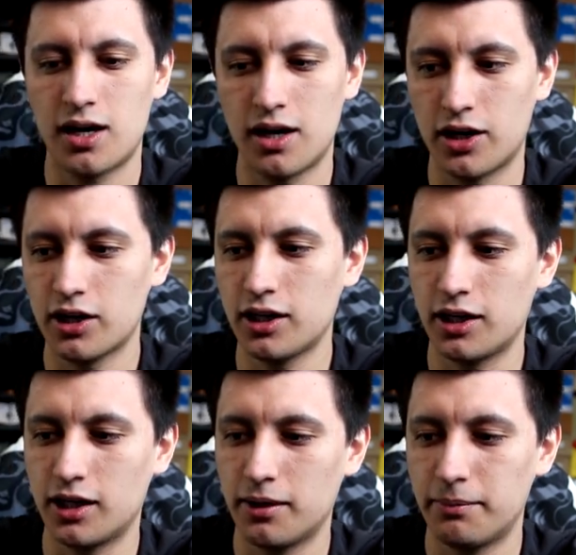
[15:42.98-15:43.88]
Ah, uh,
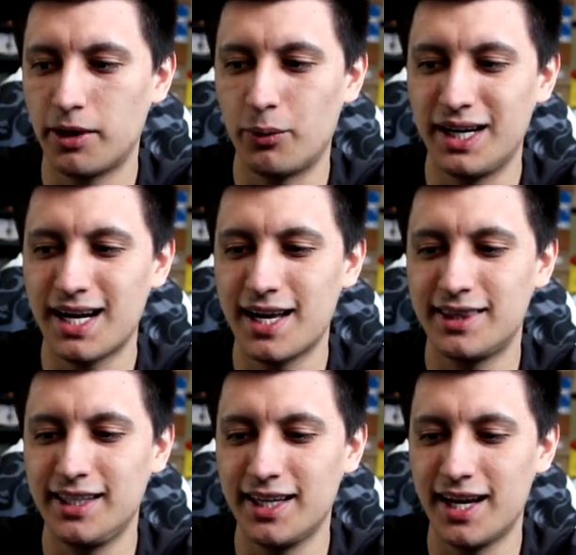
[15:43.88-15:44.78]
her. But we
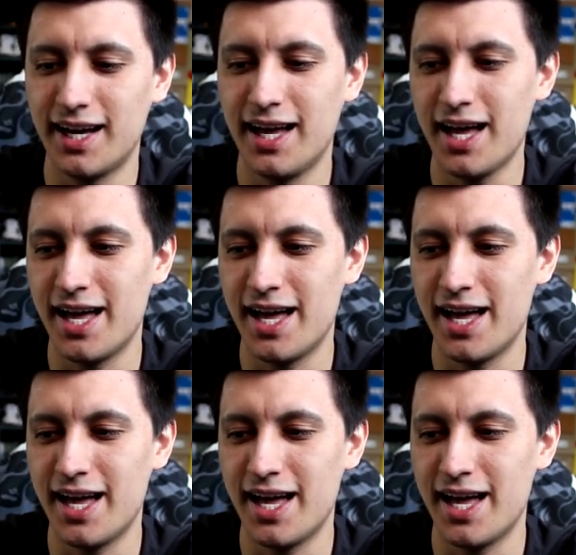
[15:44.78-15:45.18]
got the. Uh,